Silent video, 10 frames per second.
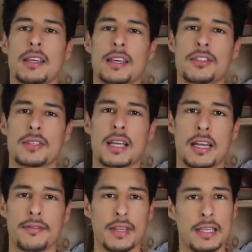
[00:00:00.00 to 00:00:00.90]
it's just
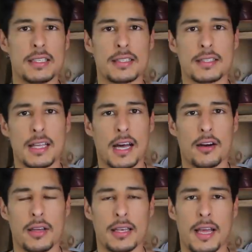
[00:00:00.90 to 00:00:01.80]
kind of easy to
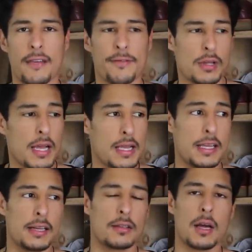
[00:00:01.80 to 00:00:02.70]
style and I feel like I could
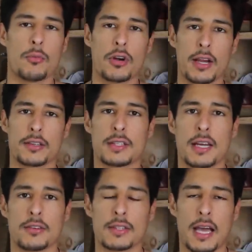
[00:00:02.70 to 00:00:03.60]
get a lot more hairstyle